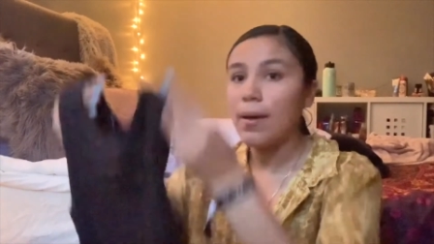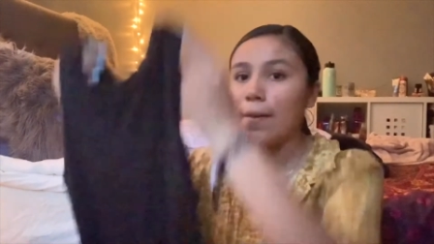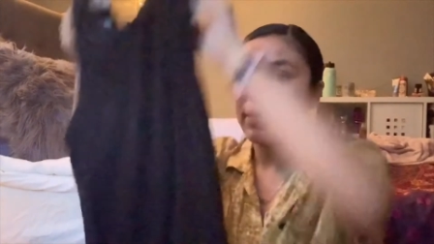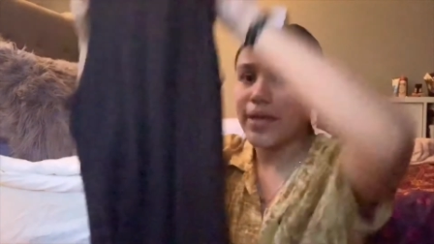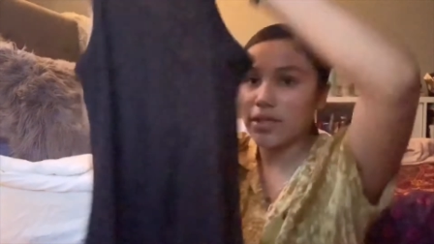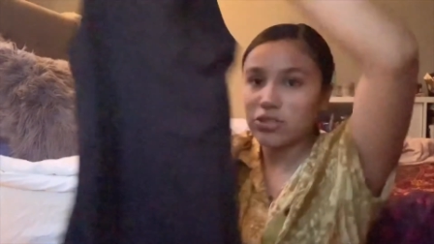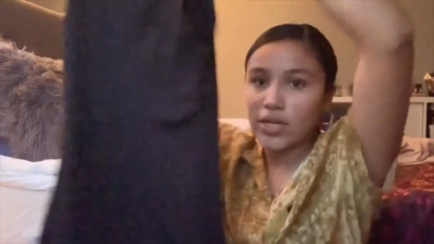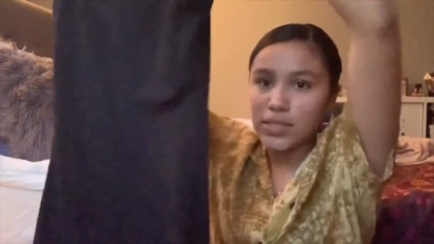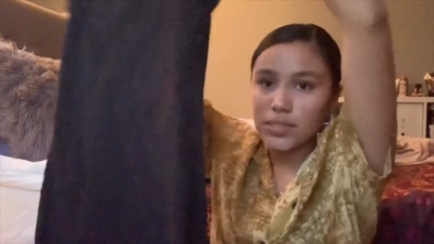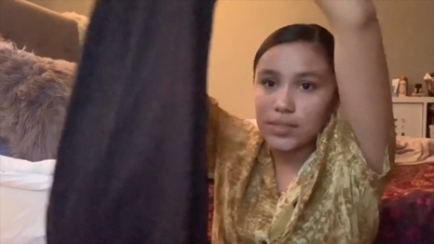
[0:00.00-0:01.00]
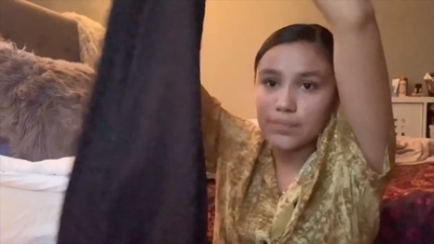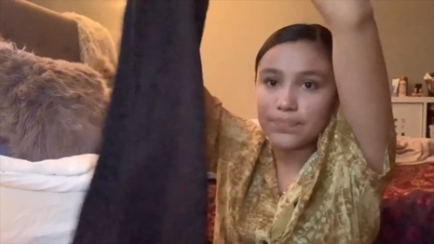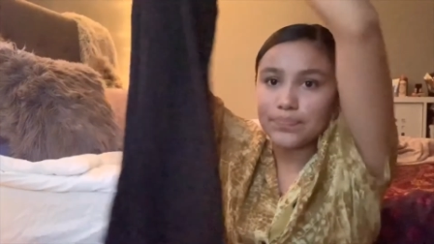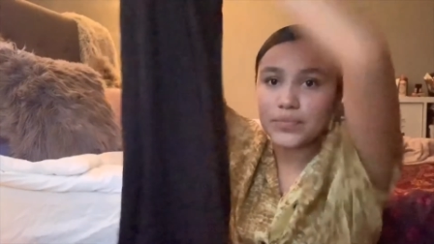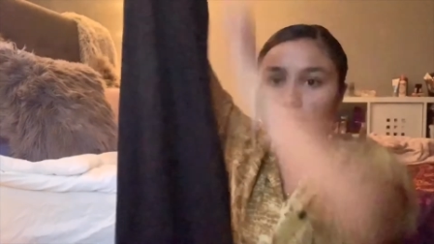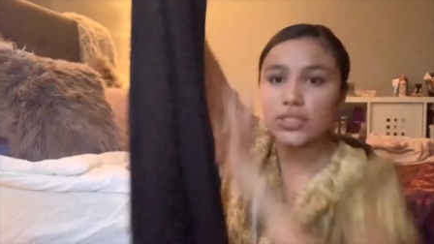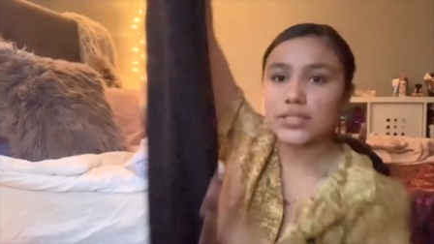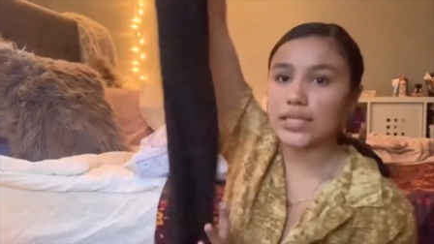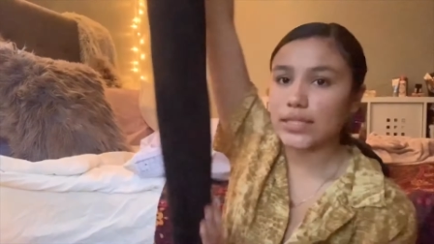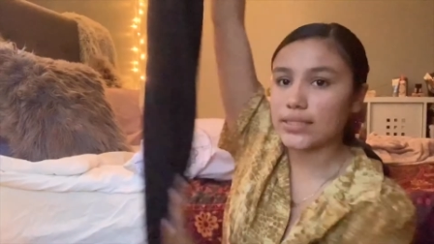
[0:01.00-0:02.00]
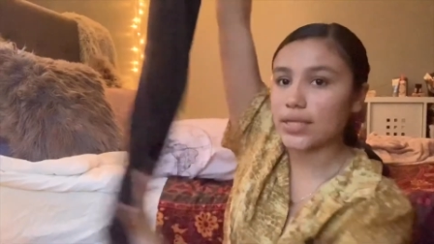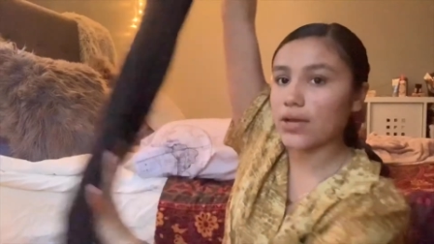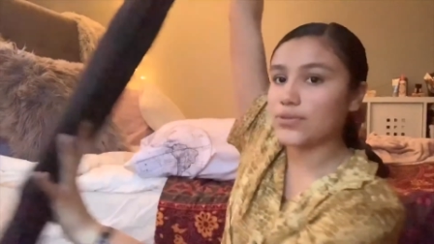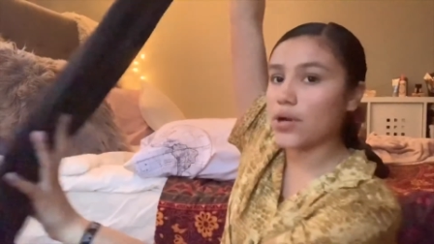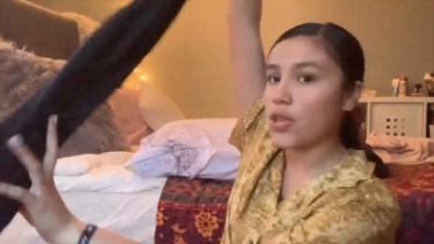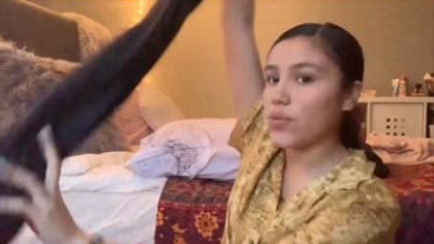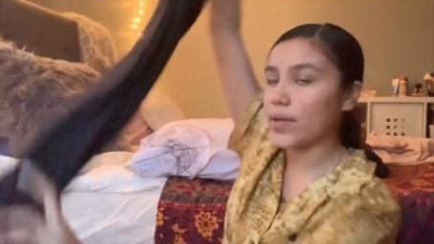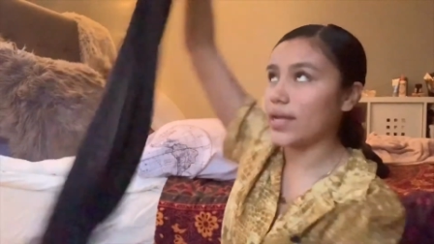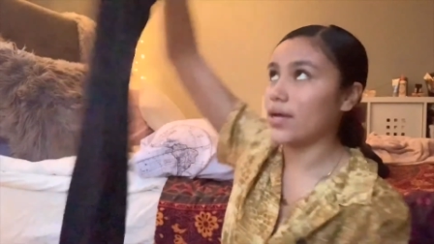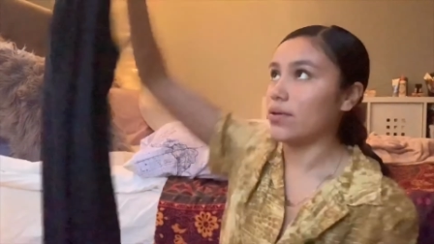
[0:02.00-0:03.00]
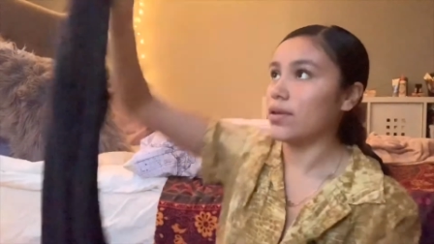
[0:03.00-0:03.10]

black dress it's just like this and it goes all the way down